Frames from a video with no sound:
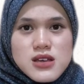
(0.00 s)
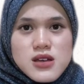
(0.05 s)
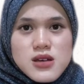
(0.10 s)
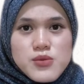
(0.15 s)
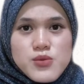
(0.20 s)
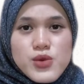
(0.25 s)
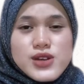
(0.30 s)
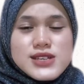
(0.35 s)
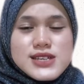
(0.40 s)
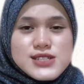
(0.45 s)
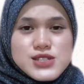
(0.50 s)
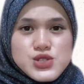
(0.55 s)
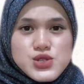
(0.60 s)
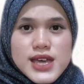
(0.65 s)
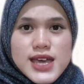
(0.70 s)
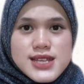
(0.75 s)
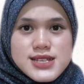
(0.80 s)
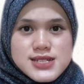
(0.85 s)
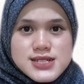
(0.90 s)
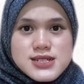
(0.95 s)
bonded
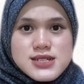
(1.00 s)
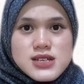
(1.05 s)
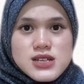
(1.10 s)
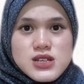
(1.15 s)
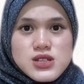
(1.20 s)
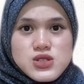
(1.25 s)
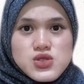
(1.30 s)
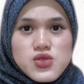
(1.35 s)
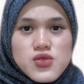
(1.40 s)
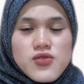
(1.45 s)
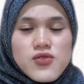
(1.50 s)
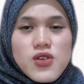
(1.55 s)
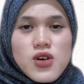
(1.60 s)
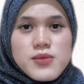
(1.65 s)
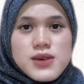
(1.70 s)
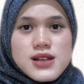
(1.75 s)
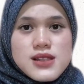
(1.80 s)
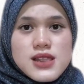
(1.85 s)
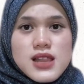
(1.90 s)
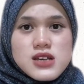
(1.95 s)
together to form
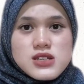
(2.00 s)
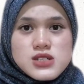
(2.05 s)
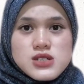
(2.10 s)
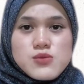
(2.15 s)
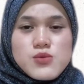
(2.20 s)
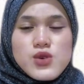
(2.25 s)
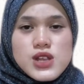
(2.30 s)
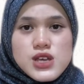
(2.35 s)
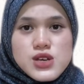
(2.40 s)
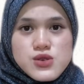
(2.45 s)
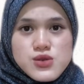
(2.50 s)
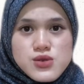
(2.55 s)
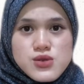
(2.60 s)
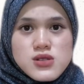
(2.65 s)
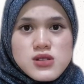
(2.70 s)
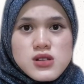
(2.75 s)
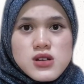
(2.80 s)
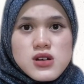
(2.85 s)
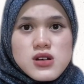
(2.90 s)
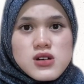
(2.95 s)
a large molecule
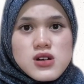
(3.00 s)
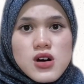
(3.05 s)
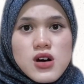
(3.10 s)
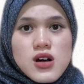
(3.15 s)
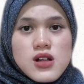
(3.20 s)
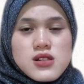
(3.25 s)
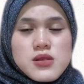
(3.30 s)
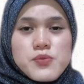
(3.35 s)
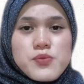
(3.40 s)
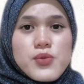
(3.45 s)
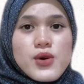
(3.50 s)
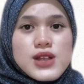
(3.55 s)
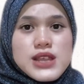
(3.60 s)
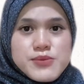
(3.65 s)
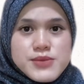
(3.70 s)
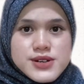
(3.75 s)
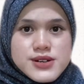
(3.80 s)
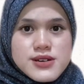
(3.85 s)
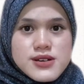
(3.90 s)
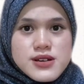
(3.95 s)
called
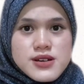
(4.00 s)
polymer.